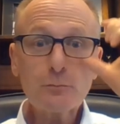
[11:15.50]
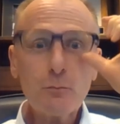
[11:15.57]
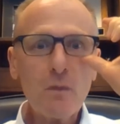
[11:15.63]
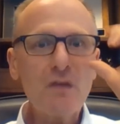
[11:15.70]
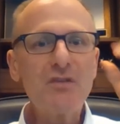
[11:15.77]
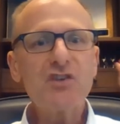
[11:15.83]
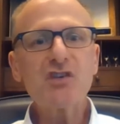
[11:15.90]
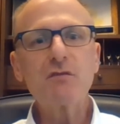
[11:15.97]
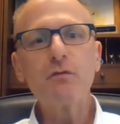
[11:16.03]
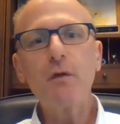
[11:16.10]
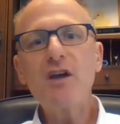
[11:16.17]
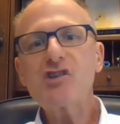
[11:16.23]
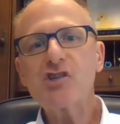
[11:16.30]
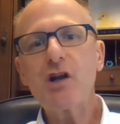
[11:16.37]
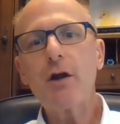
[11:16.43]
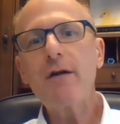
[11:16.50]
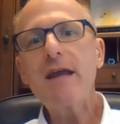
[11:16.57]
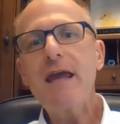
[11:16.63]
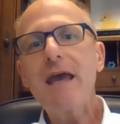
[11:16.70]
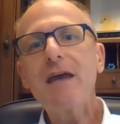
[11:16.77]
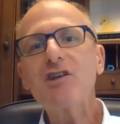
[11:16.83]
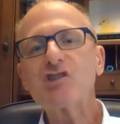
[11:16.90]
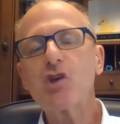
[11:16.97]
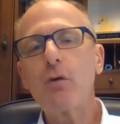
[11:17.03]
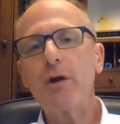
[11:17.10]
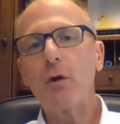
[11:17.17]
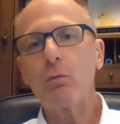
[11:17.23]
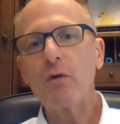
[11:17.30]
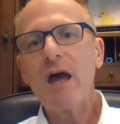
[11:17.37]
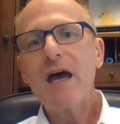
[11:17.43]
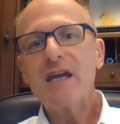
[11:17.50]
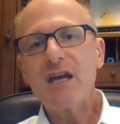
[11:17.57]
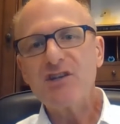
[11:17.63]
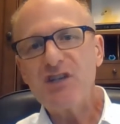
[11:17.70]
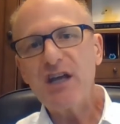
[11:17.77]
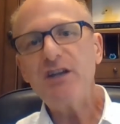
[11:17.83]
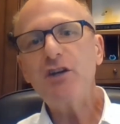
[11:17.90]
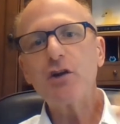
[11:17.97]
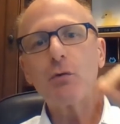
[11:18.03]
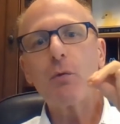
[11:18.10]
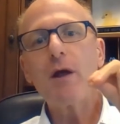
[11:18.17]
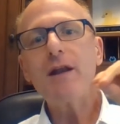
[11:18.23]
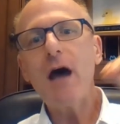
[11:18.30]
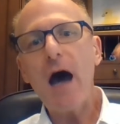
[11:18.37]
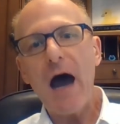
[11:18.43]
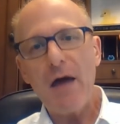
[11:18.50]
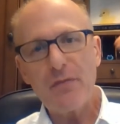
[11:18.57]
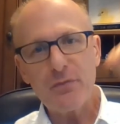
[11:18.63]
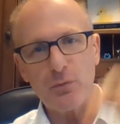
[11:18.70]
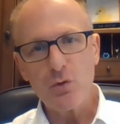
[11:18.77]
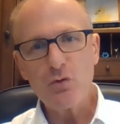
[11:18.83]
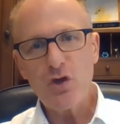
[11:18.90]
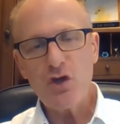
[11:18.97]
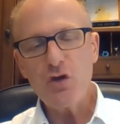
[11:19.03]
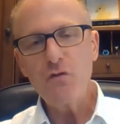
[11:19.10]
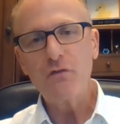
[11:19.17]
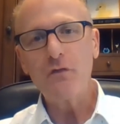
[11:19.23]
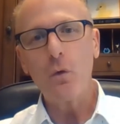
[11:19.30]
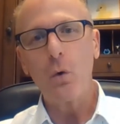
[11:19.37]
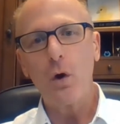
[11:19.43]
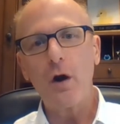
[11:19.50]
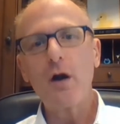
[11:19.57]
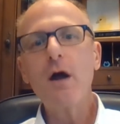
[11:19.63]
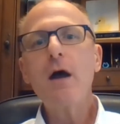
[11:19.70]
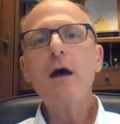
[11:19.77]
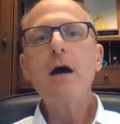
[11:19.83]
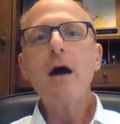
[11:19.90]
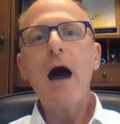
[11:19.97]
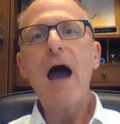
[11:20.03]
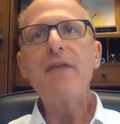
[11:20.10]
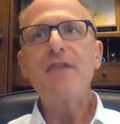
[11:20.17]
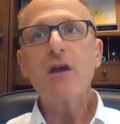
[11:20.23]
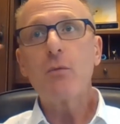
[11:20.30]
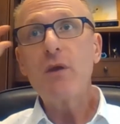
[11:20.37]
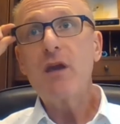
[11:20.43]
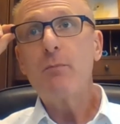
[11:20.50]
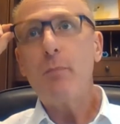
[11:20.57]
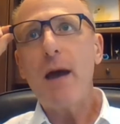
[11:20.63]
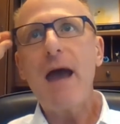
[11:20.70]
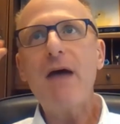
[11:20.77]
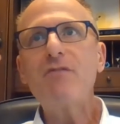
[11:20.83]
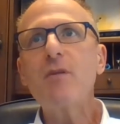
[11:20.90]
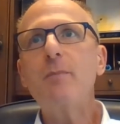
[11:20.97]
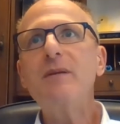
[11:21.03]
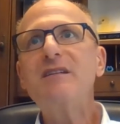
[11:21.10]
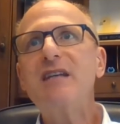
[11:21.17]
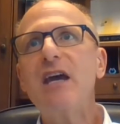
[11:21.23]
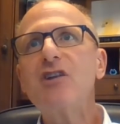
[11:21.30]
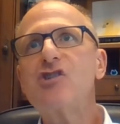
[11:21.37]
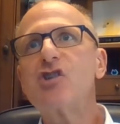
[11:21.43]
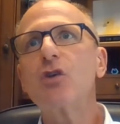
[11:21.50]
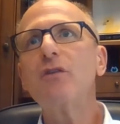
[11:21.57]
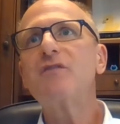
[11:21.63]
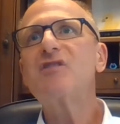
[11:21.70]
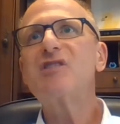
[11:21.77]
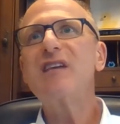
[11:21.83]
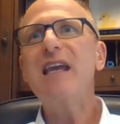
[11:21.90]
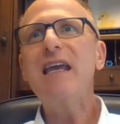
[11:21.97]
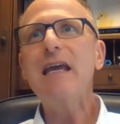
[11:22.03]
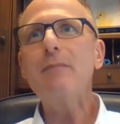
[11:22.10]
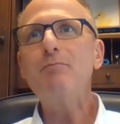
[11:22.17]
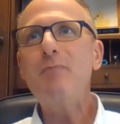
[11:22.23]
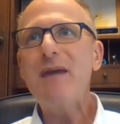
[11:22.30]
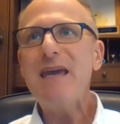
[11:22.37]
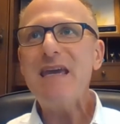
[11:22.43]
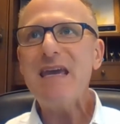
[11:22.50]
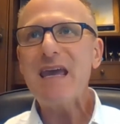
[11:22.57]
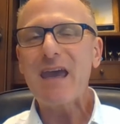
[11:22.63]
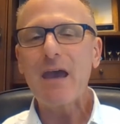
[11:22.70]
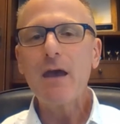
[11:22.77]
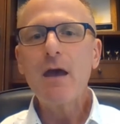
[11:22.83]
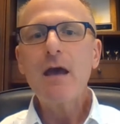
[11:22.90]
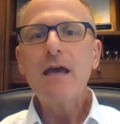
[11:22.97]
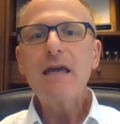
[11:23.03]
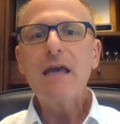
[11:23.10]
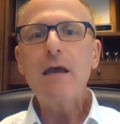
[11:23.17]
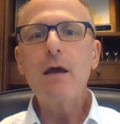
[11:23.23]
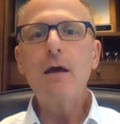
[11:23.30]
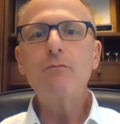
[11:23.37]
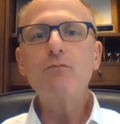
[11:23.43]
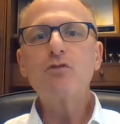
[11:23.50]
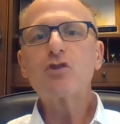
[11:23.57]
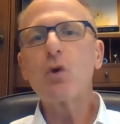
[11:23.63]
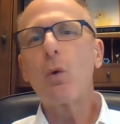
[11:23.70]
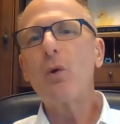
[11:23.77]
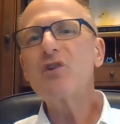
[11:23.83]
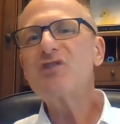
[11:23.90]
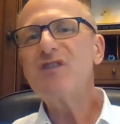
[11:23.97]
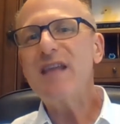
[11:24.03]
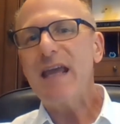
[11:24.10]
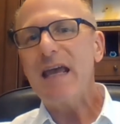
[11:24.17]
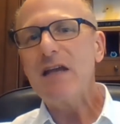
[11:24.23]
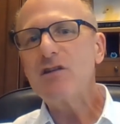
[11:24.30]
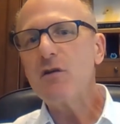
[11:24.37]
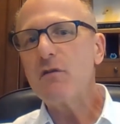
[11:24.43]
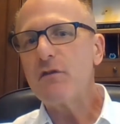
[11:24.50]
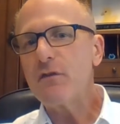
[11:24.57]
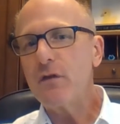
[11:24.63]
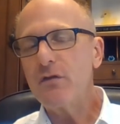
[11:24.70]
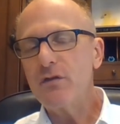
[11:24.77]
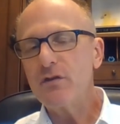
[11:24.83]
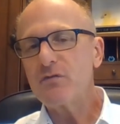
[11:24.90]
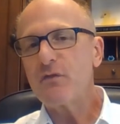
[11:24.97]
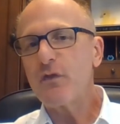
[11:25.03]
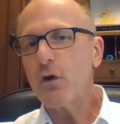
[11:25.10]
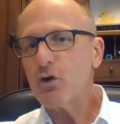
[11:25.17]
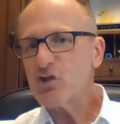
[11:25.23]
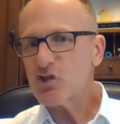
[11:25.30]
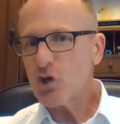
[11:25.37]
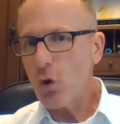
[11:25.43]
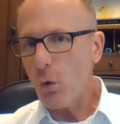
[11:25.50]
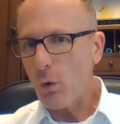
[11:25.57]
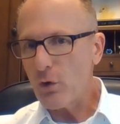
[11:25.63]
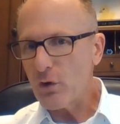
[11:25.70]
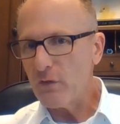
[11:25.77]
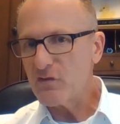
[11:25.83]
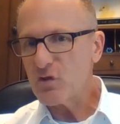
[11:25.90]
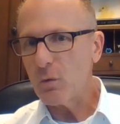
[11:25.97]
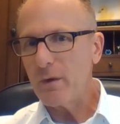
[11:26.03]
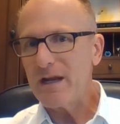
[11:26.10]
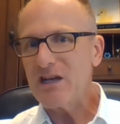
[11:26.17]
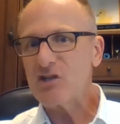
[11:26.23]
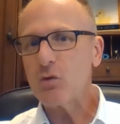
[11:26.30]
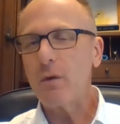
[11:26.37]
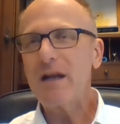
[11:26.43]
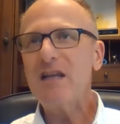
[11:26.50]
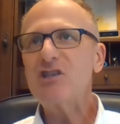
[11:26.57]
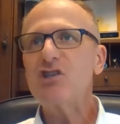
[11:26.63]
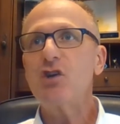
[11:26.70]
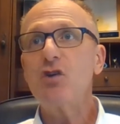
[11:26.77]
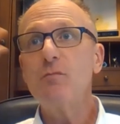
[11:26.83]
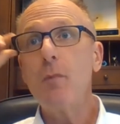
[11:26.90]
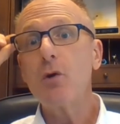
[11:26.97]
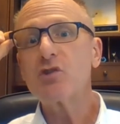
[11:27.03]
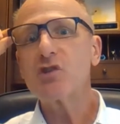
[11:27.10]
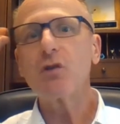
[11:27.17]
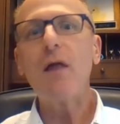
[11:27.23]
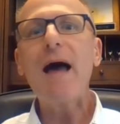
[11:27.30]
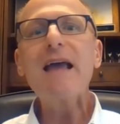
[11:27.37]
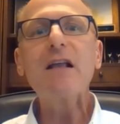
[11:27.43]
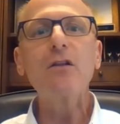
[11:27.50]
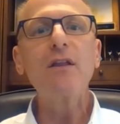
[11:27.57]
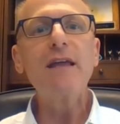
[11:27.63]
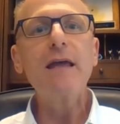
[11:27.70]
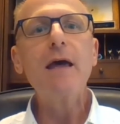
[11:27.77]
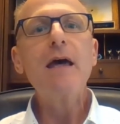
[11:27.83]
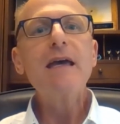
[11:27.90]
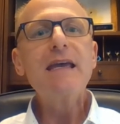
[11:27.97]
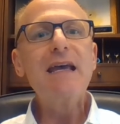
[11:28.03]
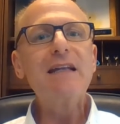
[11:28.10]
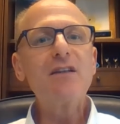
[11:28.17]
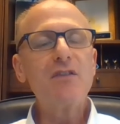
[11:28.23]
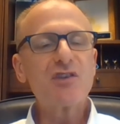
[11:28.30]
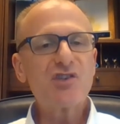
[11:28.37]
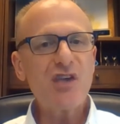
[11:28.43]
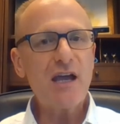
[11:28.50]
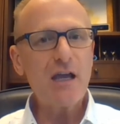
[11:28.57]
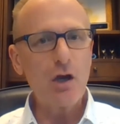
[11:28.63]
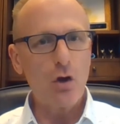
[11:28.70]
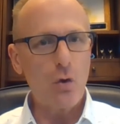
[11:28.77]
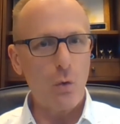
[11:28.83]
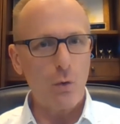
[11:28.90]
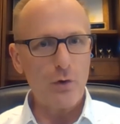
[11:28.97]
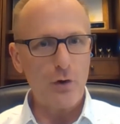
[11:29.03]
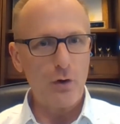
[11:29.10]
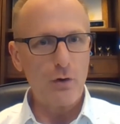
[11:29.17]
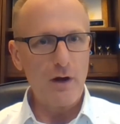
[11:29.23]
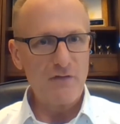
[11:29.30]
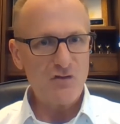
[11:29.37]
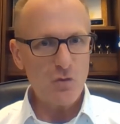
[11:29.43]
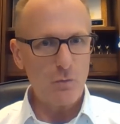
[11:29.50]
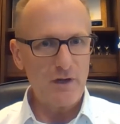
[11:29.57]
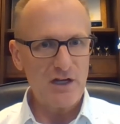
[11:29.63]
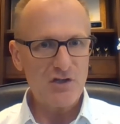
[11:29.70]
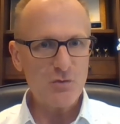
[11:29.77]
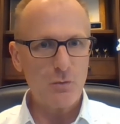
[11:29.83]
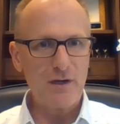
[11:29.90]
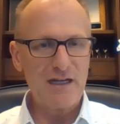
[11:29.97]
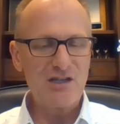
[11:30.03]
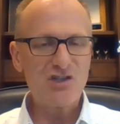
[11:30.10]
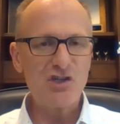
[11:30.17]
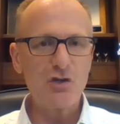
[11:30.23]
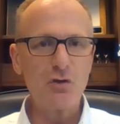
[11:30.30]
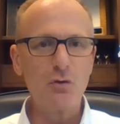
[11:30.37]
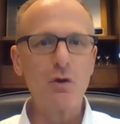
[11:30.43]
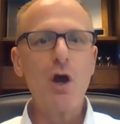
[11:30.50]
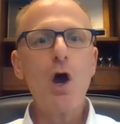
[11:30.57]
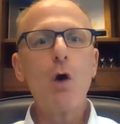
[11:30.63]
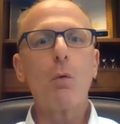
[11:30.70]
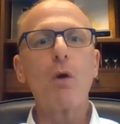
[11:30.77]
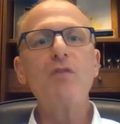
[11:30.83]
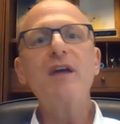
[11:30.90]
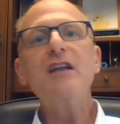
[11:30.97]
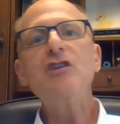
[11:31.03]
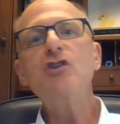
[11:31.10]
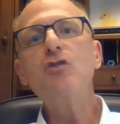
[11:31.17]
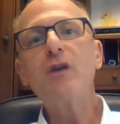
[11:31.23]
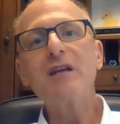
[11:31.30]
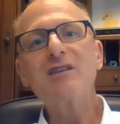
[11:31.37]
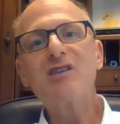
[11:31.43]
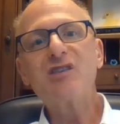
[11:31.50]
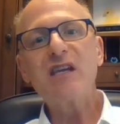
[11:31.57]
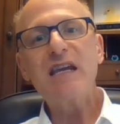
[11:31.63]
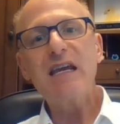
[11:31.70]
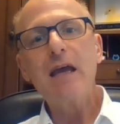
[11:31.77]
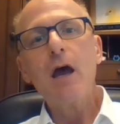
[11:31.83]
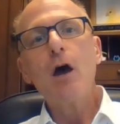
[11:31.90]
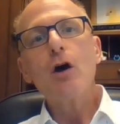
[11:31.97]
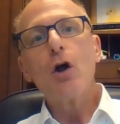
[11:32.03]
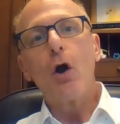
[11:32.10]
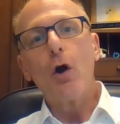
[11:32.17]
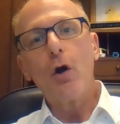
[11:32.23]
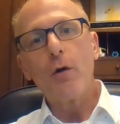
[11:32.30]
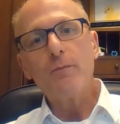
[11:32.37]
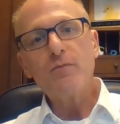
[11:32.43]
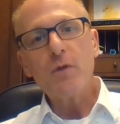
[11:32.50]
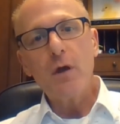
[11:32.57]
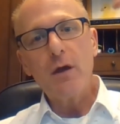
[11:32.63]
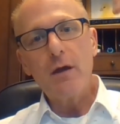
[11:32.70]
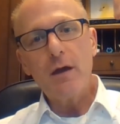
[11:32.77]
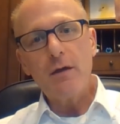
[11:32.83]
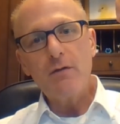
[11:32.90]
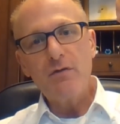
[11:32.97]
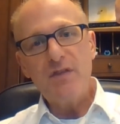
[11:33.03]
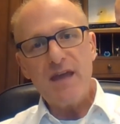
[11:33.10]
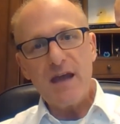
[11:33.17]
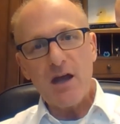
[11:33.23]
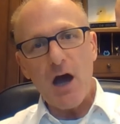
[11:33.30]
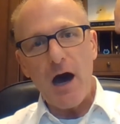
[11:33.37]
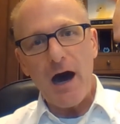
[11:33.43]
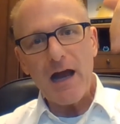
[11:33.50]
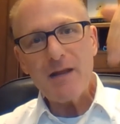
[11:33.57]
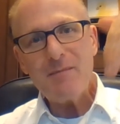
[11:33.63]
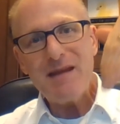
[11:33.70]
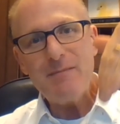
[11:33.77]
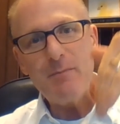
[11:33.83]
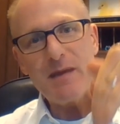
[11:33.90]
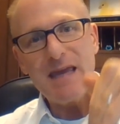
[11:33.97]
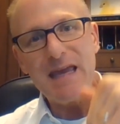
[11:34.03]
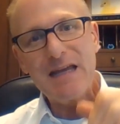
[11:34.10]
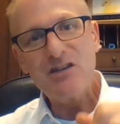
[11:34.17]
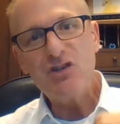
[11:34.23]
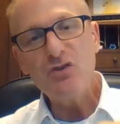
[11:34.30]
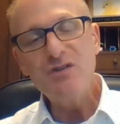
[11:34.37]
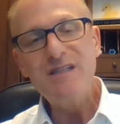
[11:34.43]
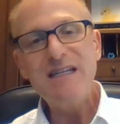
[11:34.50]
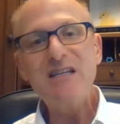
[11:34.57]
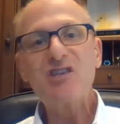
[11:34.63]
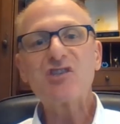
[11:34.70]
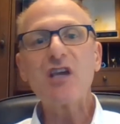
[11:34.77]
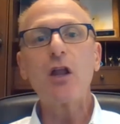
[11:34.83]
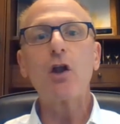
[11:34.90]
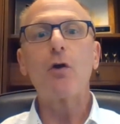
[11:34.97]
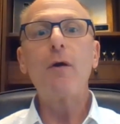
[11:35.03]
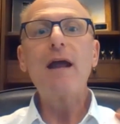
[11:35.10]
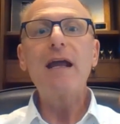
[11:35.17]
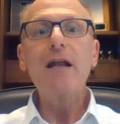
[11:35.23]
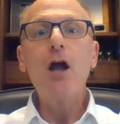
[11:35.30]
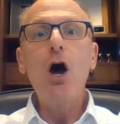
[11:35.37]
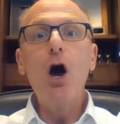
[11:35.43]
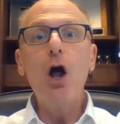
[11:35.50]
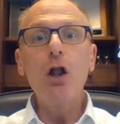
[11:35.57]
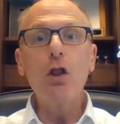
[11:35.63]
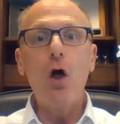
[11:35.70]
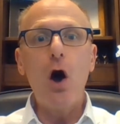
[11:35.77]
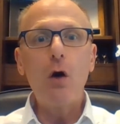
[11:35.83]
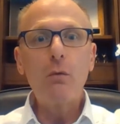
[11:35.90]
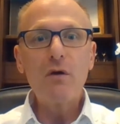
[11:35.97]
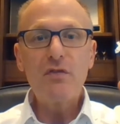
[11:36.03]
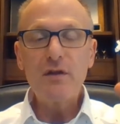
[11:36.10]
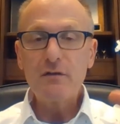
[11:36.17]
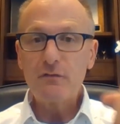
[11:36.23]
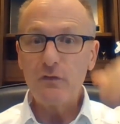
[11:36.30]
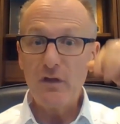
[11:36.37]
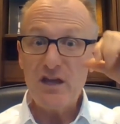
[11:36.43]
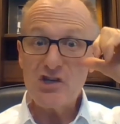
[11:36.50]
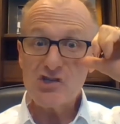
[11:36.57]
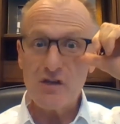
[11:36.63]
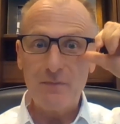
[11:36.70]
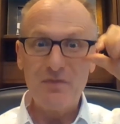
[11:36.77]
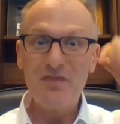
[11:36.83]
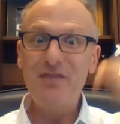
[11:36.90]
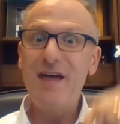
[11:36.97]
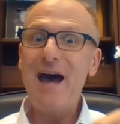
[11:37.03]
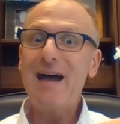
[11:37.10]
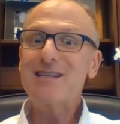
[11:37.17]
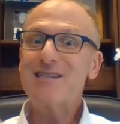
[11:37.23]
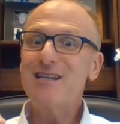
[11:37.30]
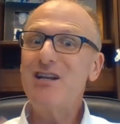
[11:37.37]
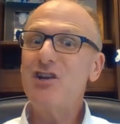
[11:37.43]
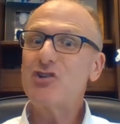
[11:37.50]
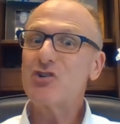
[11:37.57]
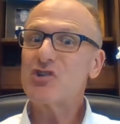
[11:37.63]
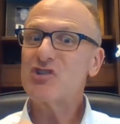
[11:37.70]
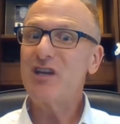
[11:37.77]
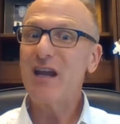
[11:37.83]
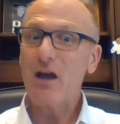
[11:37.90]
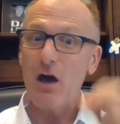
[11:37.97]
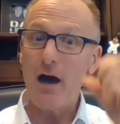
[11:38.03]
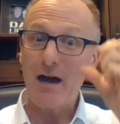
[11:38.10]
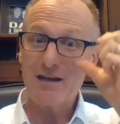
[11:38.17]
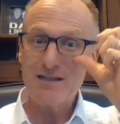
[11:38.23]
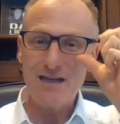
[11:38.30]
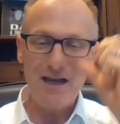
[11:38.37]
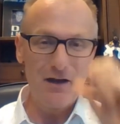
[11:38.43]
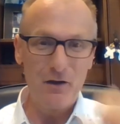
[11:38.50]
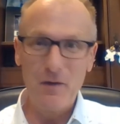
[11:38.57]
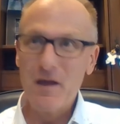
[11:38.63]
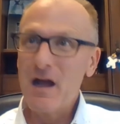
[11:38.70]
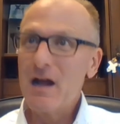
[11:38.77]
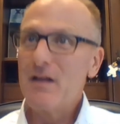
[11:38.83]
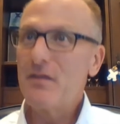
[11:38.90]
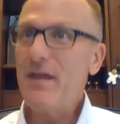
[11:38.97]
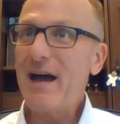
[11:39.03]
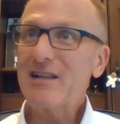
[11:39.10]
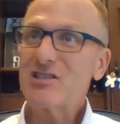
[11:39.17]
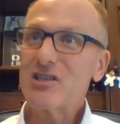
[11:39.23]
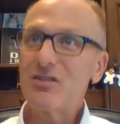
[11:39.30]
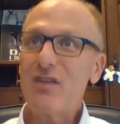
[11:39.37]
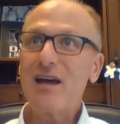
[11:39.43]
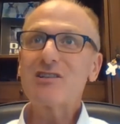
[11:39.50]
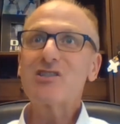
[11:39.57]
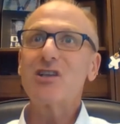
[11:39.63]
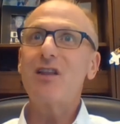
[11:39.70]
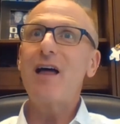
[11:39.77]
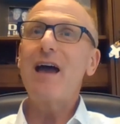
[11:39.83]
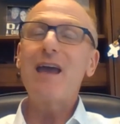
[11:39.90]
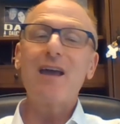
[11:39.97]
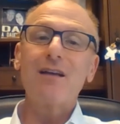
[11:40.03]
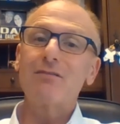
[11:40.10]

This inflationary gig is going to continue to run hot through Q4. I think we have the potential of seeing it peak towards the end of the first quarter of 2022, most likely into the second quarter of 2022, or then you could see the economy begin to decelerate along with inflation. That's an interesting cocktail. That's like